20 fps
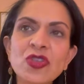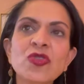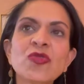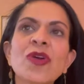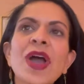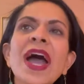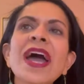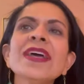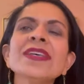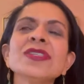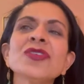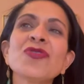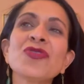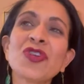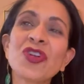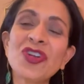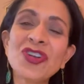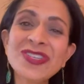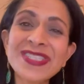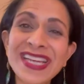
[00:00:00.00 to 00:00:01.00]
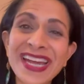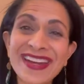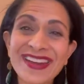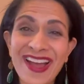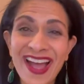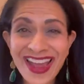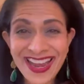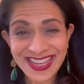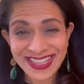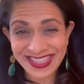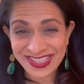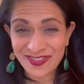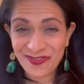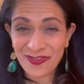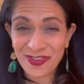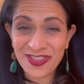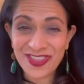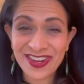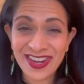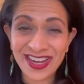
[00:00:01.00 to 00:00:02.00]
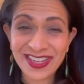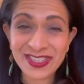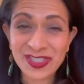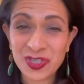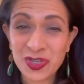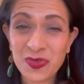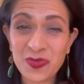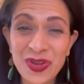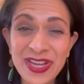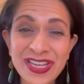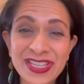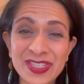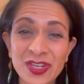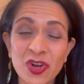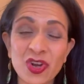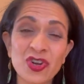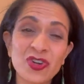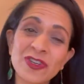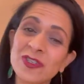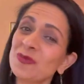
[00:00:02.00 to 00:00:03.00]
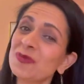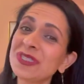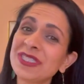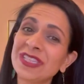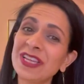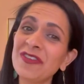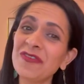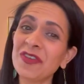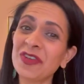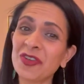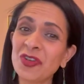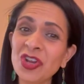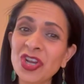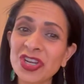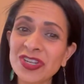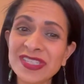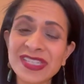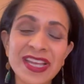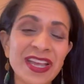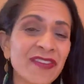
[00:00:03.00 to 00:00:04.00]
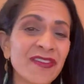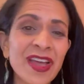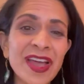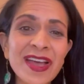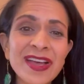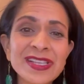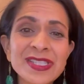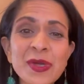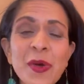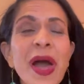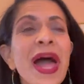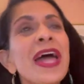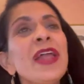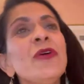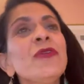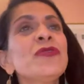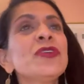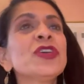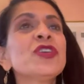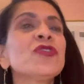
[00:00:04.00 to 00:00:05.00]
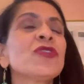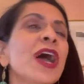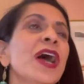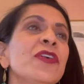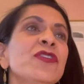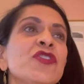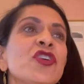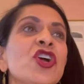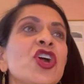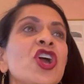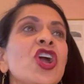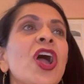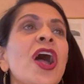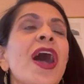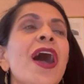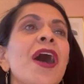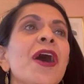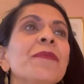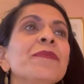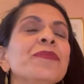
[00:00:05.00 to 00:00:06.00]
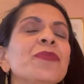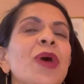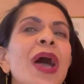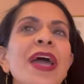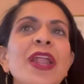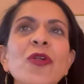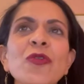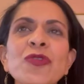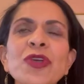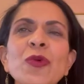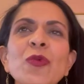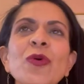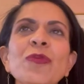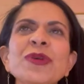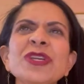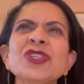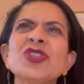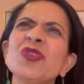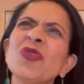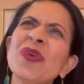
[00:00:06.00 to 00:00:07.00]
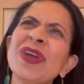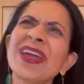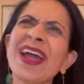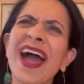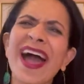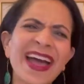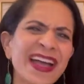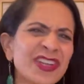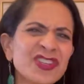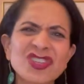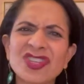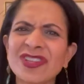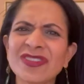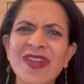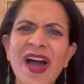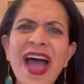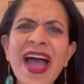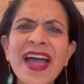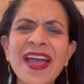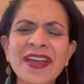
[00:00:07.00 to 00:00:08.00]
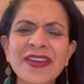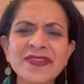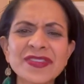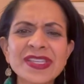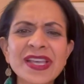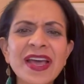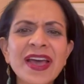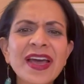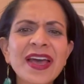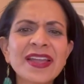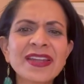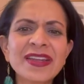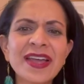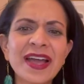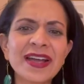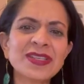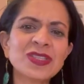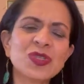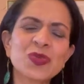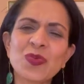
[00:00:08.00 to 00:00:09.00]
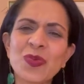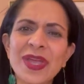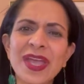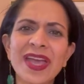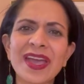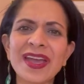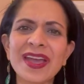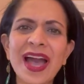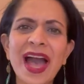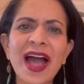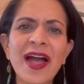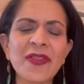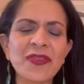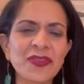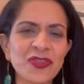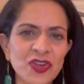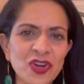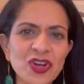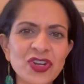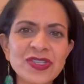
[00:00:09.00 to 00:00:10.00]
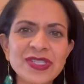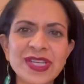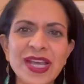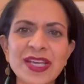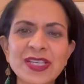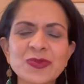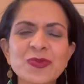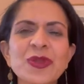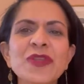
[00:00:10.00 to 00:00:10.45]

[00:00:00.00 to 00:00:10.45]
You guys, Thursday nights for the next 2 weeks are Christmas Eve and New Year's Eve. So I don't think you guys are, I don't think we'll be doing IG Lives next week on Thursdays.